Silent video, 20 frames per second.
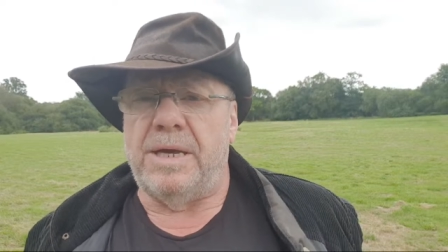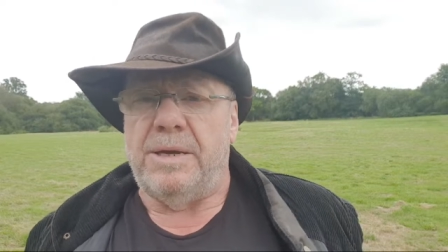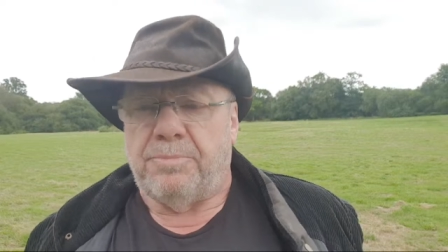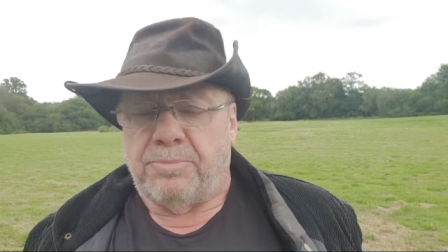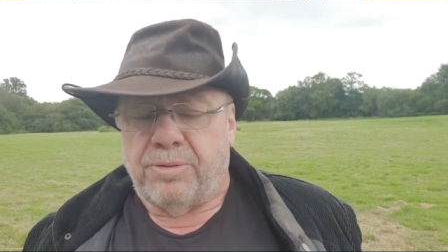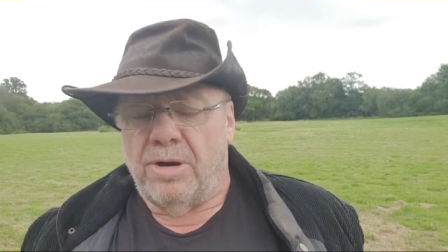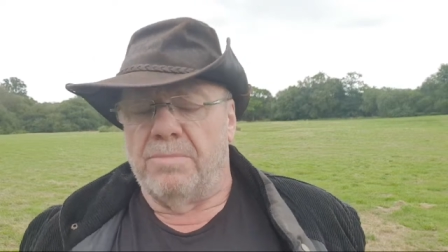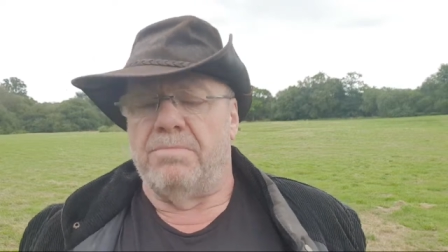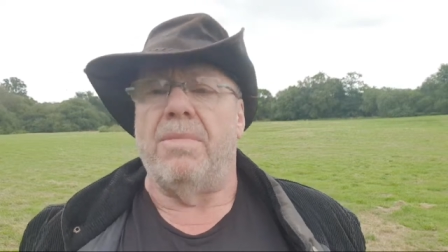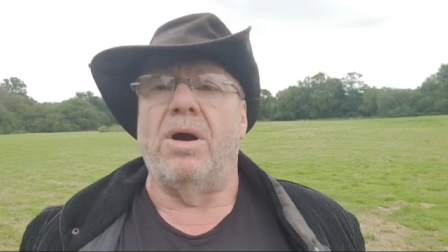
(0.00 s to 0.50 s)

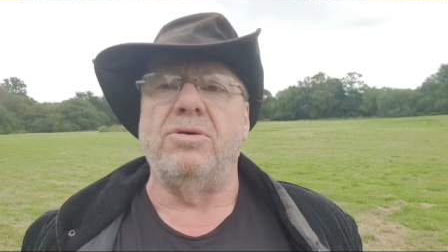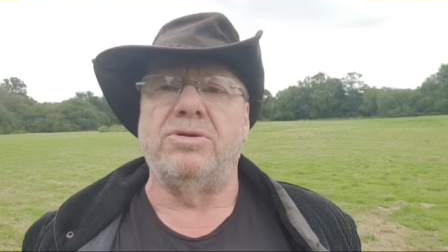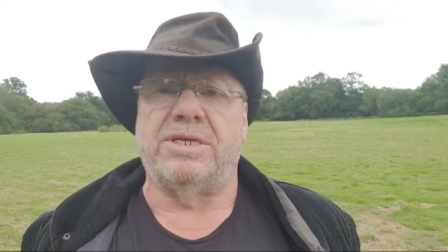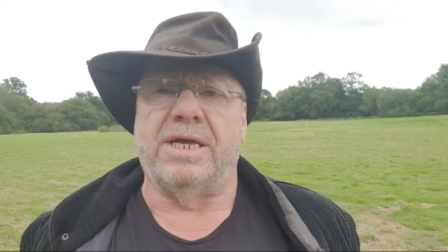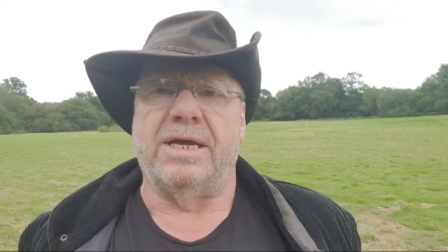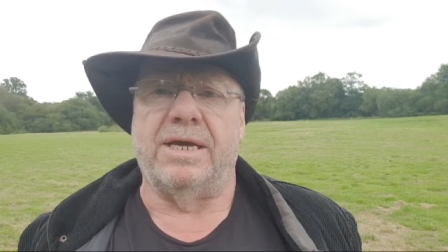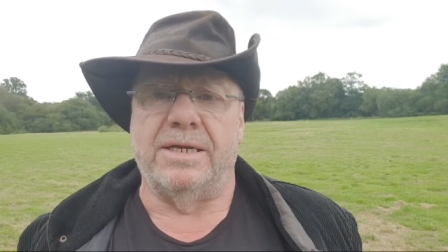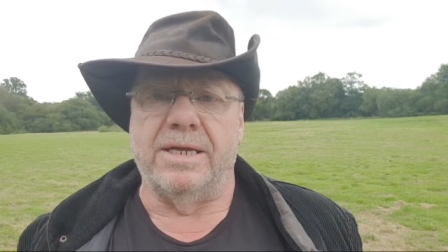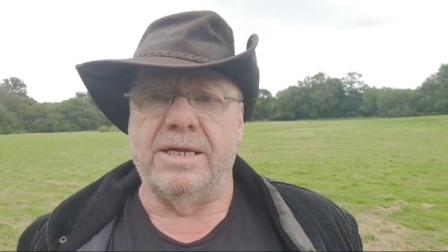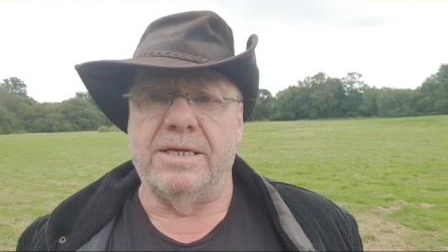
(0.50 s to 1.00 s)
be
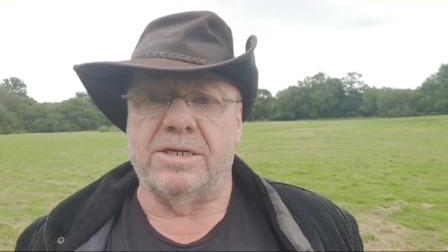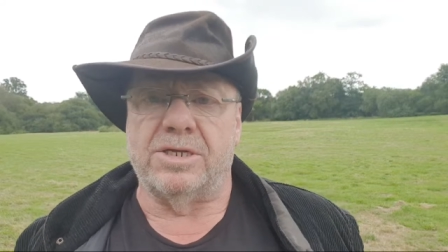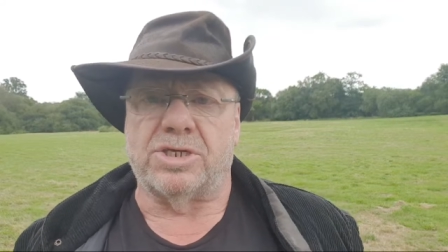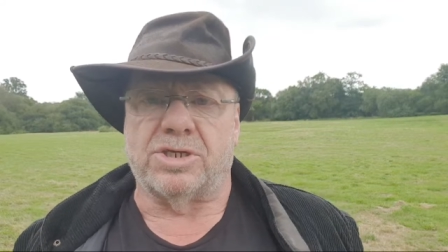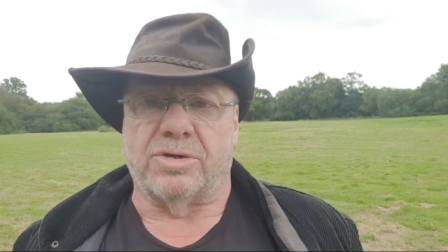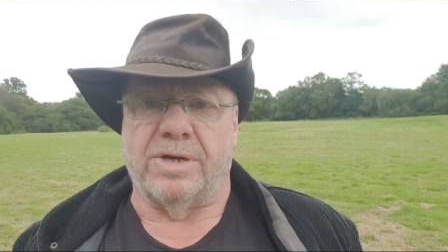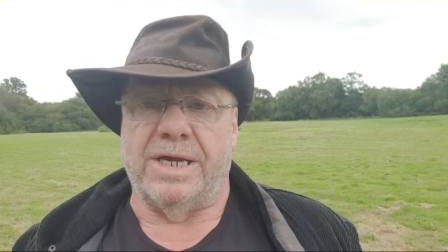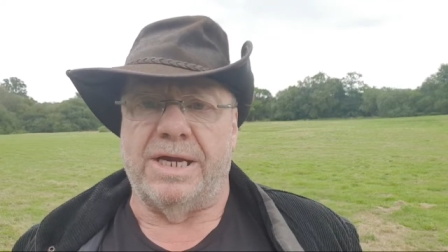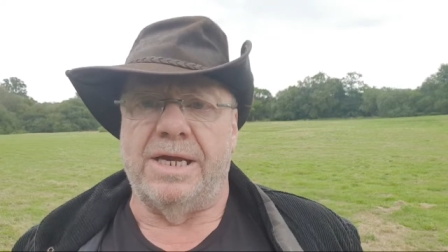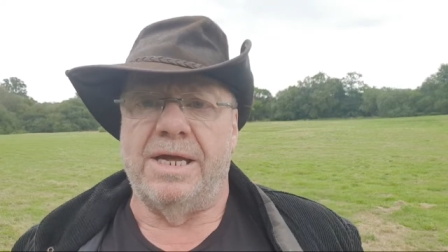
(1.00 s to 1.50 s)
promoting an
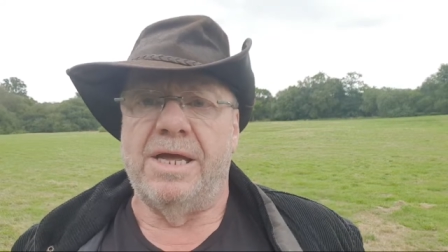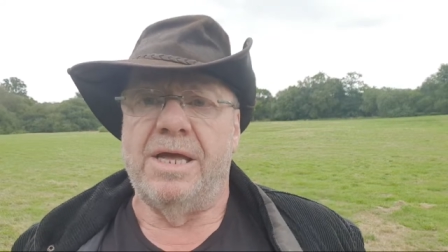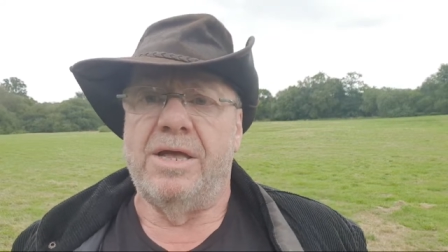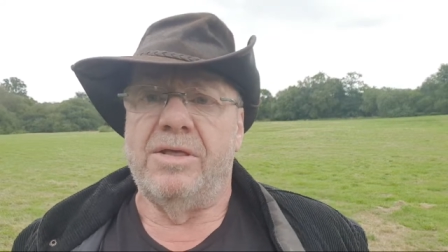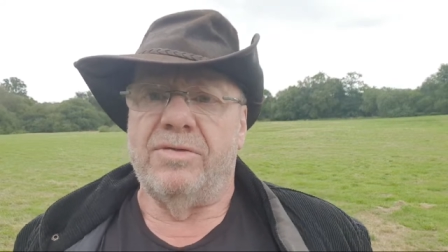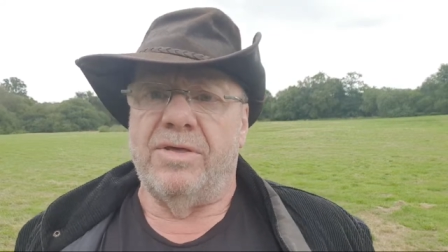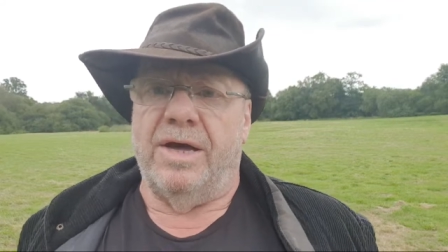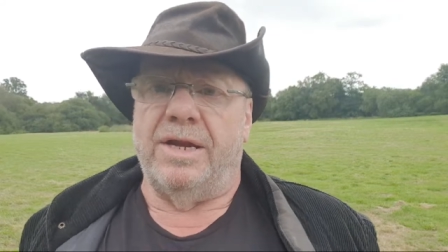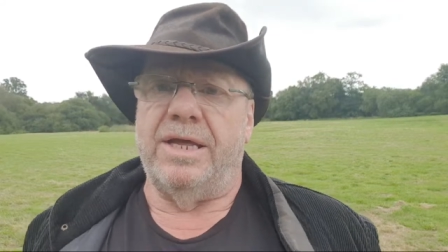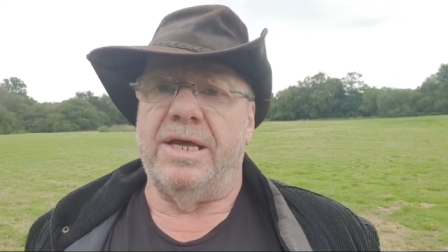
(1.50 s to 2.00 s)
industry
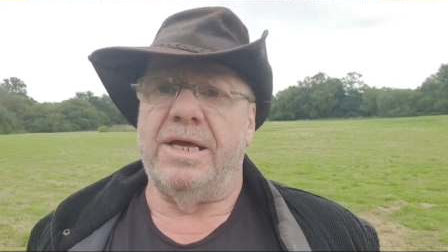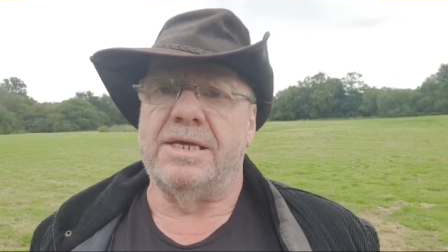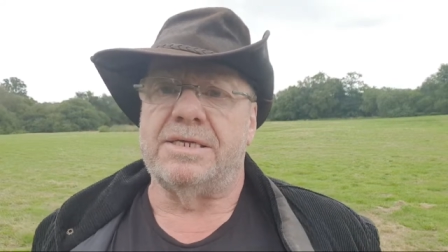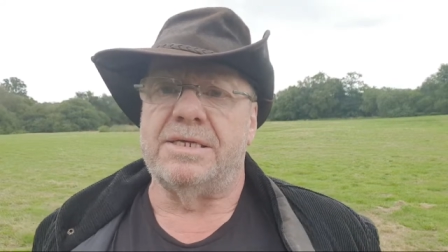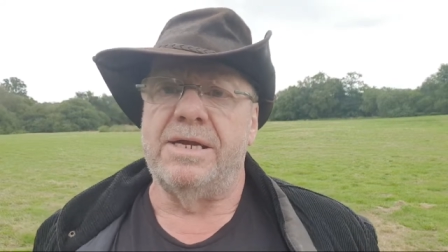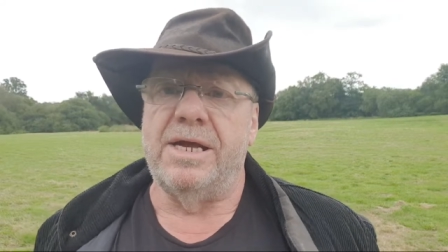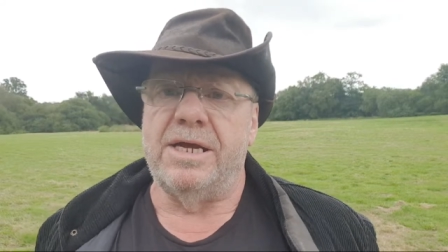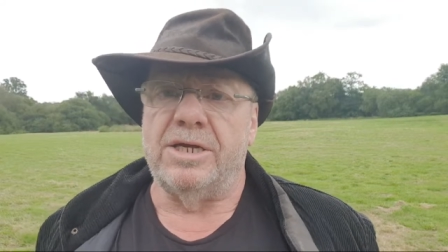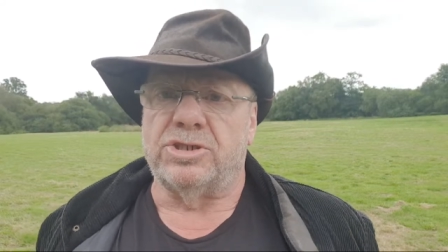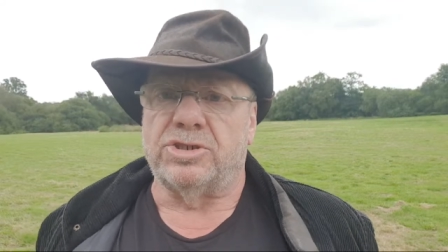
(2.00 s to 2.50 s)
that
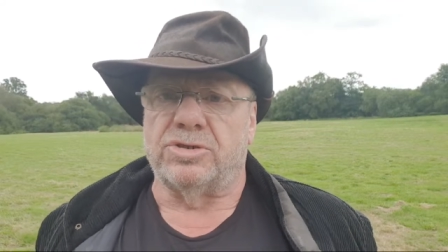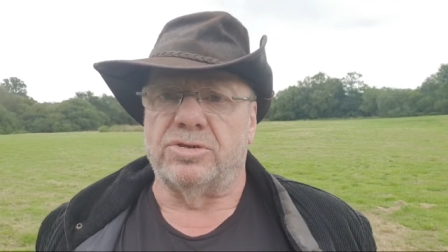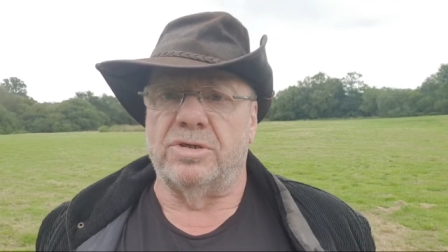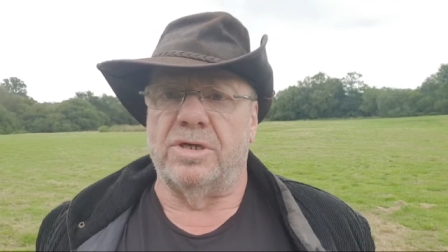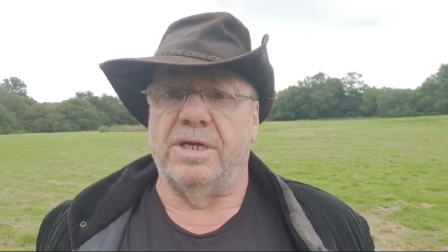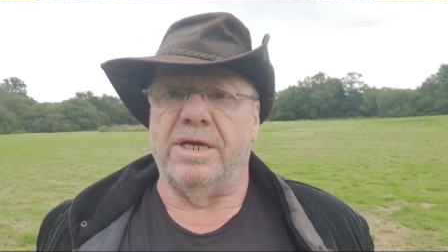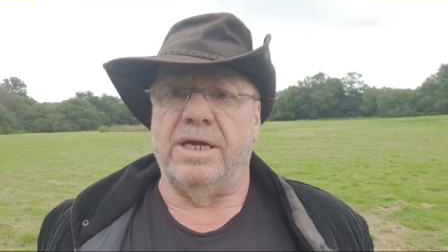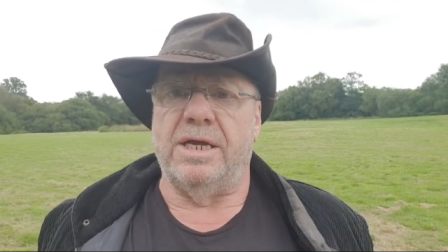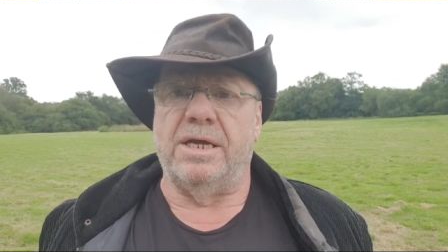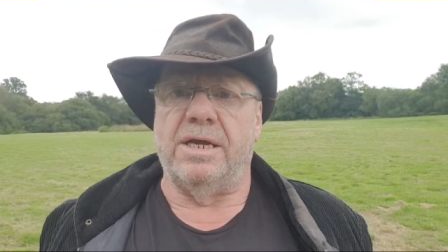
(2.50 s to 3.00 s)
is
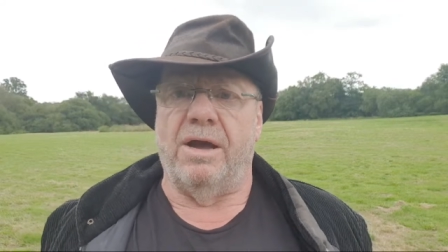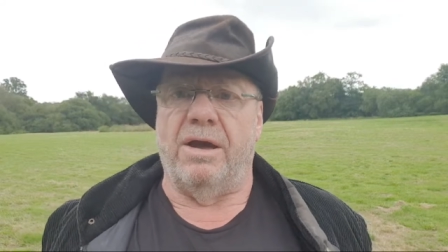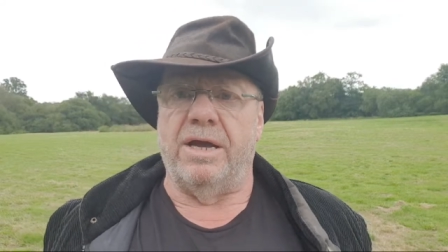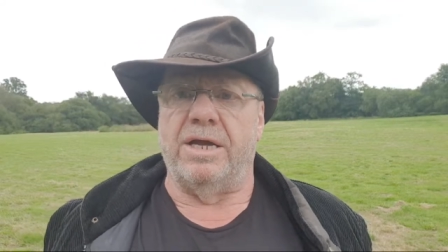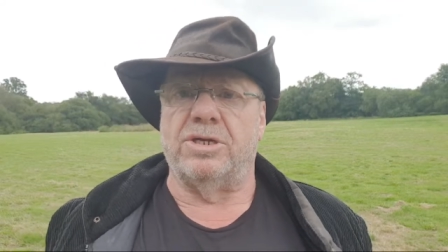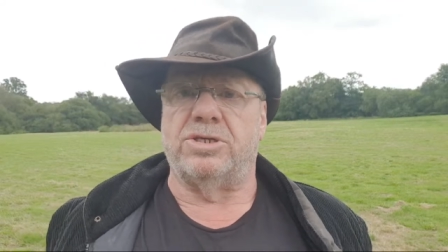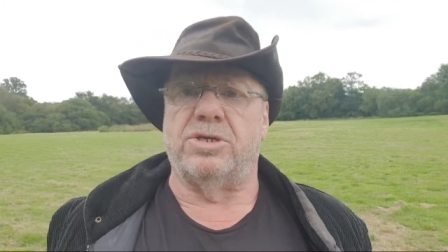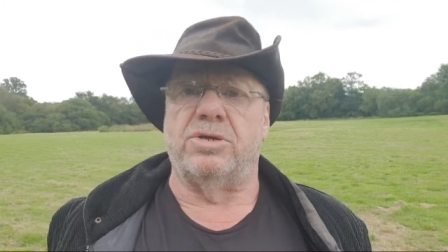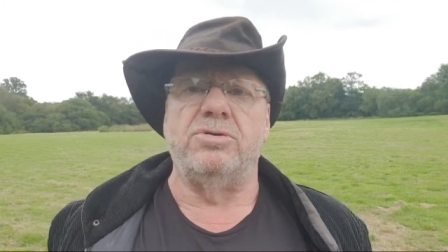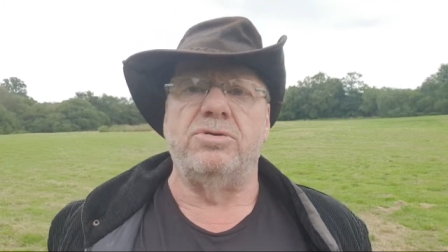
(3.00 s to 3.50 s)
literally
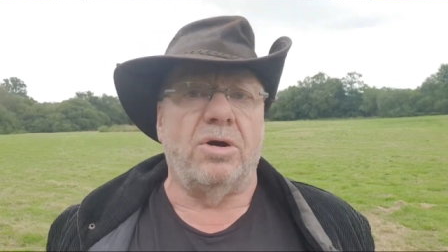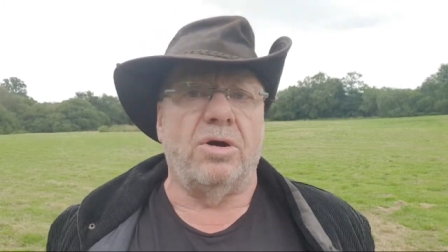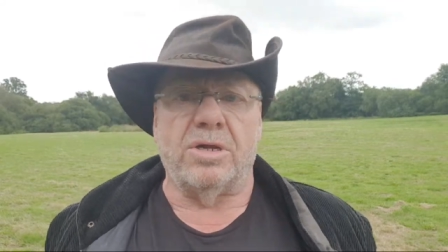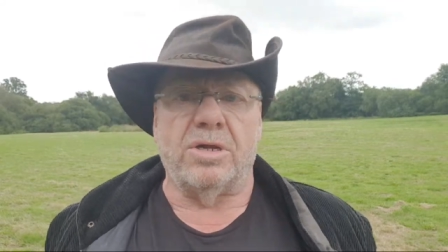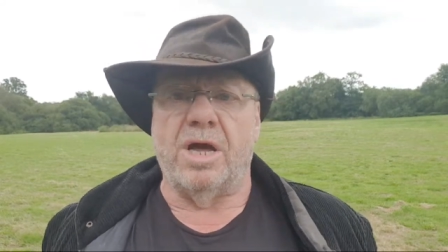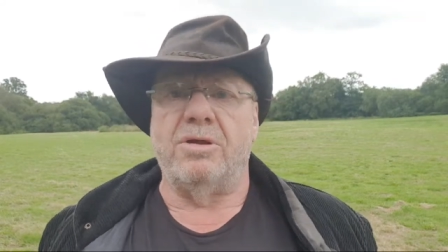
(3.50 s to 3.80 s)
going to not